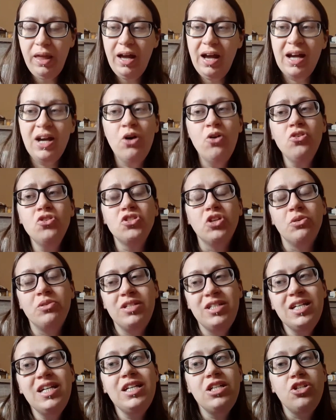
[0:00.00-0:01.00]
I also
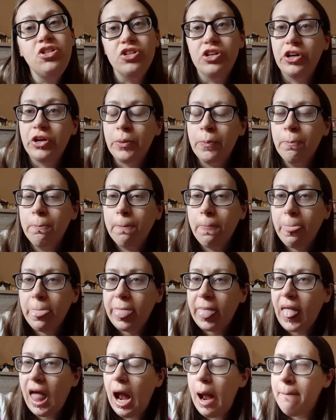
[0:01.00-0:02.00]
did do
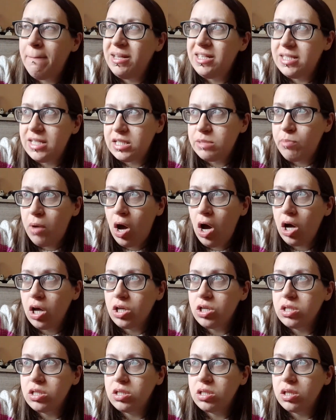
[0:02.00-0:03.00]
Business
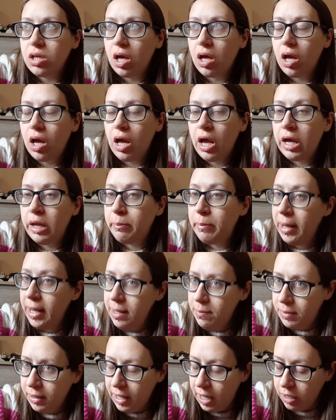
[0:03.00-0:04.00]
Box and
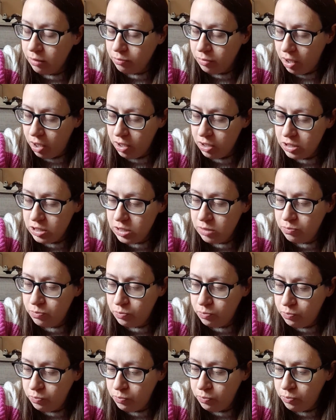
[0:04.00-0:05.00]
Paper Gang Box,
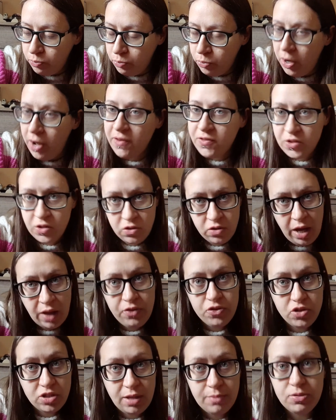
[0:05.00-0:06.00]
but I've
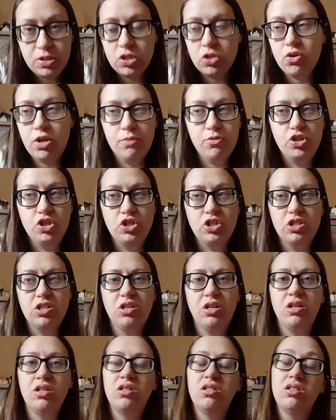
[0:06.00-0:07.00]
cancelled them subscriptions
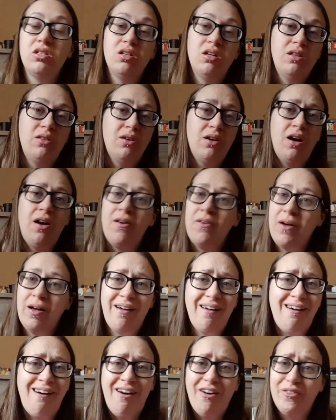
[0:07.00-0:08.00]
because I
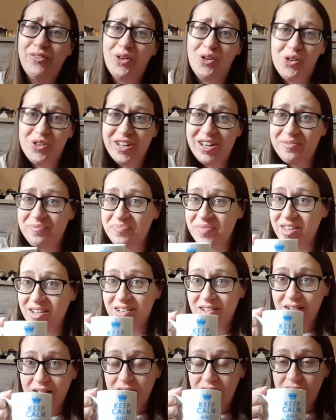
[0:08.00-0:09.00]
can't afford it.
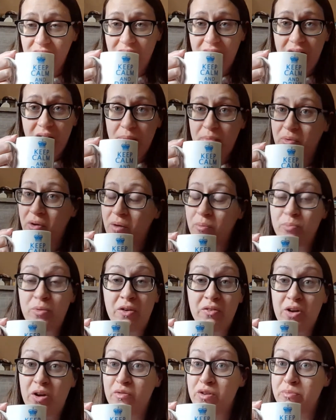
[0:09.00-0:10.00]
But I'm
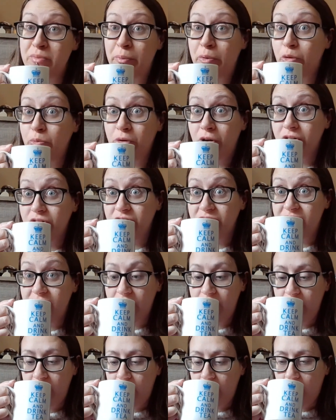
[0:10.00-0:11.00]
not going in my book boxes,
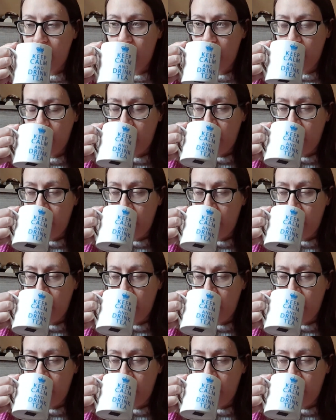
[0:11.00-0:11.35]
definitely not.